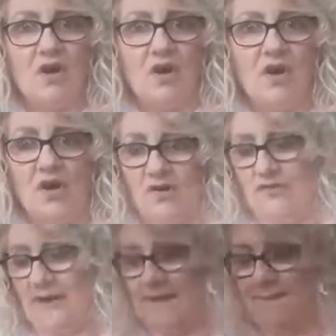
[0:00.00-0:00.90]
all
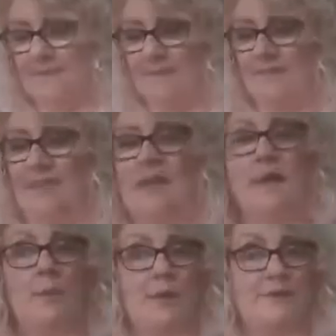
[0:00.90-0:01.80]
dry.
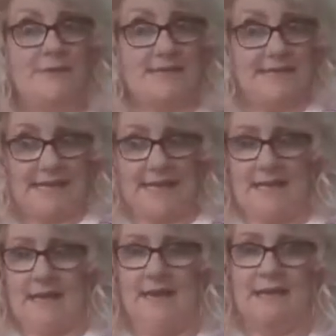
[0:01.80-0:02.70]
We'll do the second
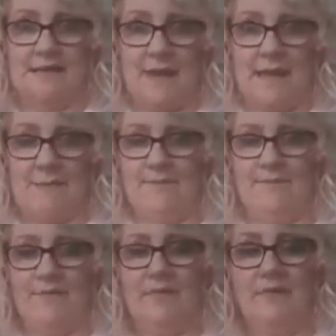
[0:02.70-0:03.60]
guy as well.
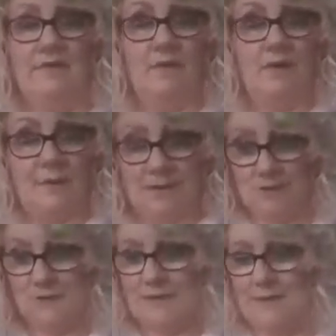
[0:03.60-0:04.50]
I'm going to make
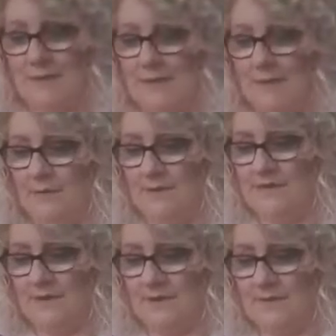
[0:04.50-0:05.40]
two snowmen now because
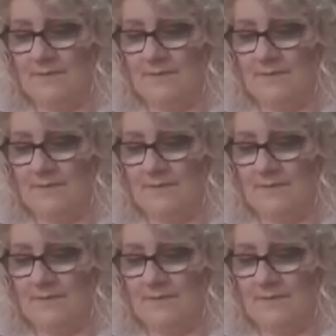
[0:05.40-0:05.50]
we'll